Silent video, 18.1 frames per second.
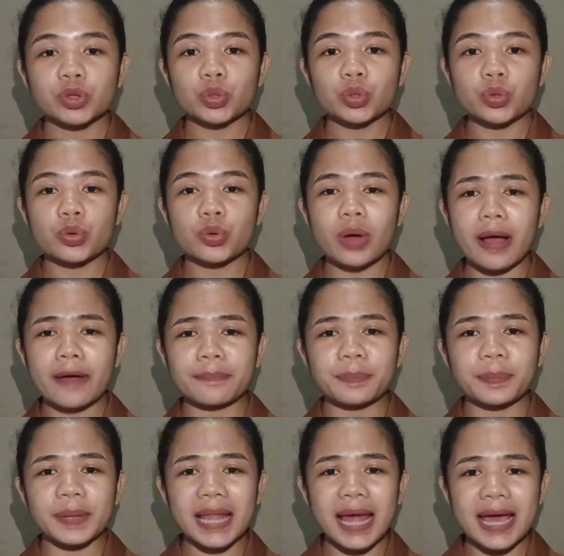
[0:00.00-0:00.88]
to
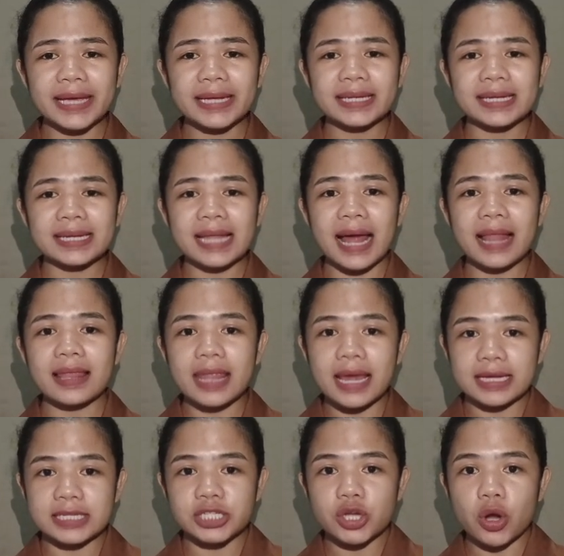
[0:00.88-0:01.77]
apply the
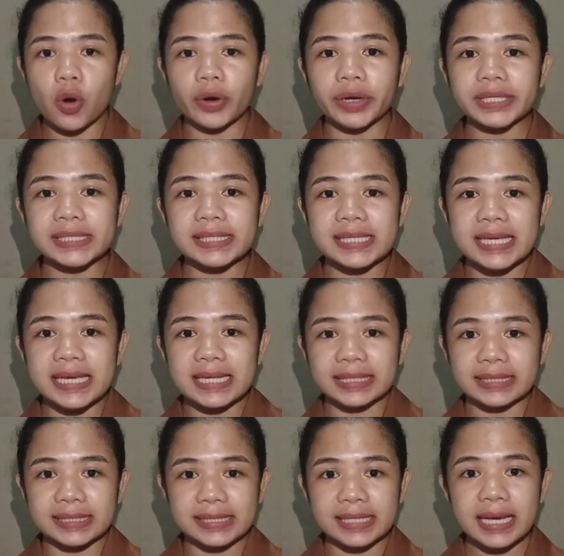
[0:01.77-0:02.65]
knowledge or
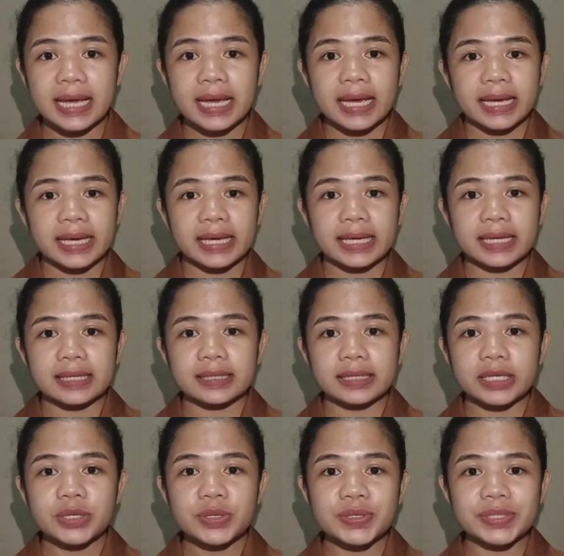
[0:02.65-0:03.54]
skills
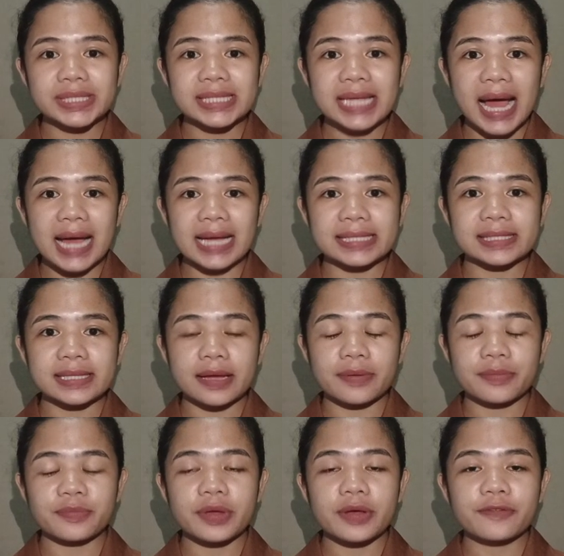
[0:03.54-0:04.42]
used as
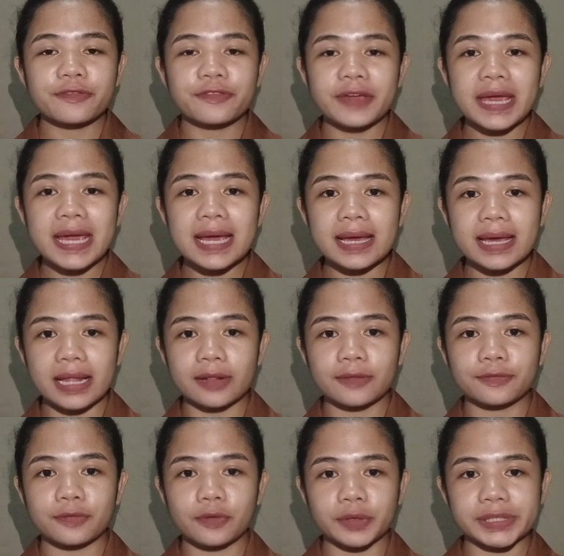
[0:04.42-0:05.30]
a
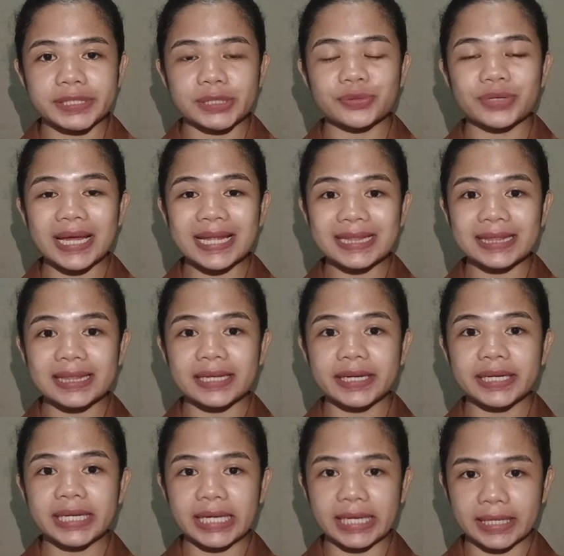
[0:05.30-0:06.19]
vehicle for student
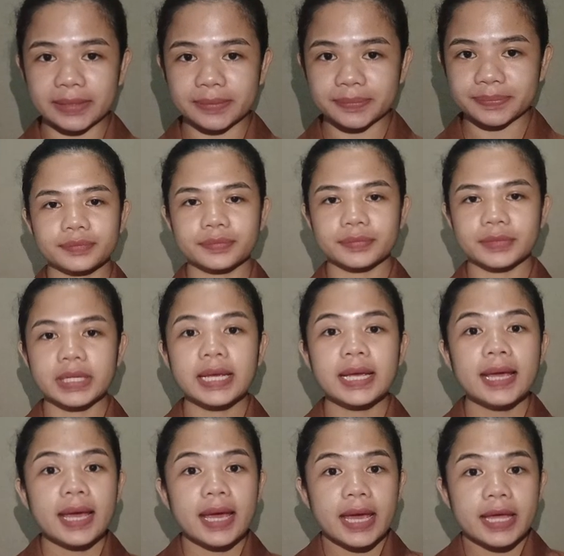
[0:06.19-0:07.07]
learning.
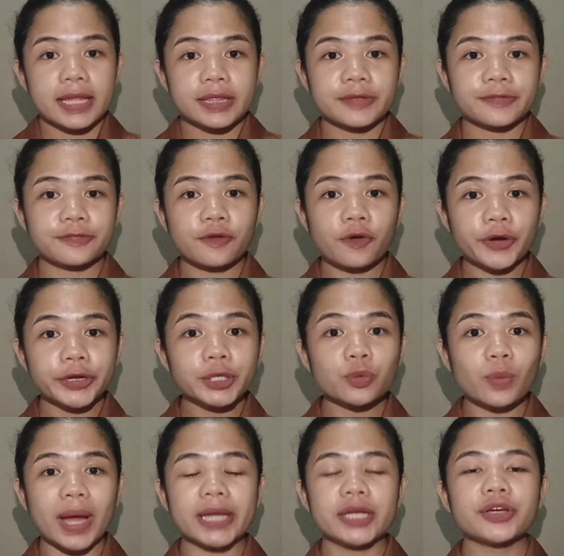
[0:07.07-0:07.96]
And the
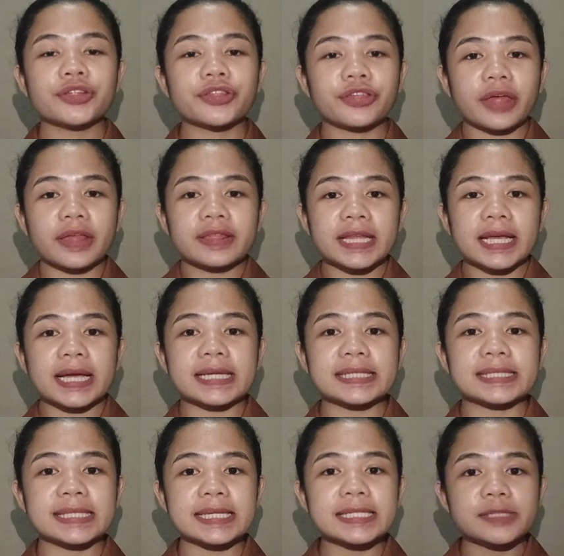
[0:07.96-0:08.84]
fourth one, authentic
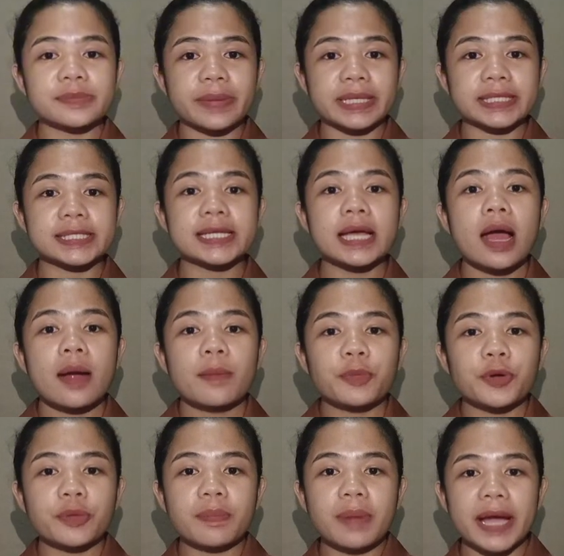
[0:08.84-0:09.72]
assessments
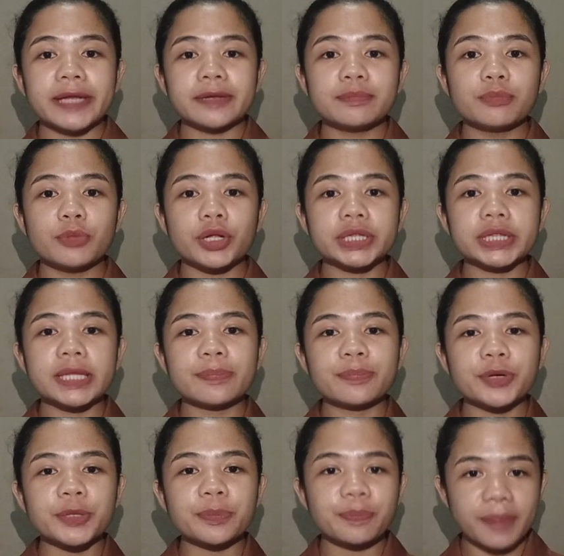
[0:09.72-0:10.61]
provide
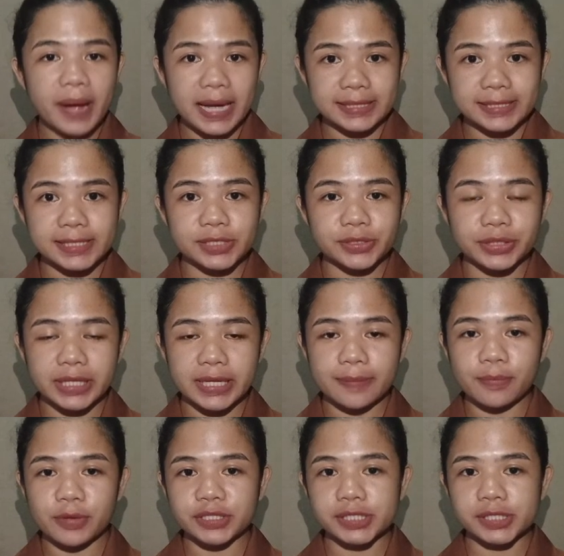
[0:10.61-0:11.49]
multiple paths to
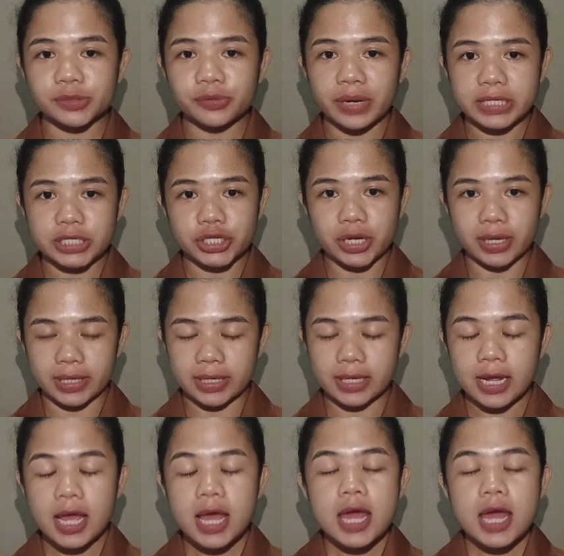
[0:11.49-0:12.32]
demonstration.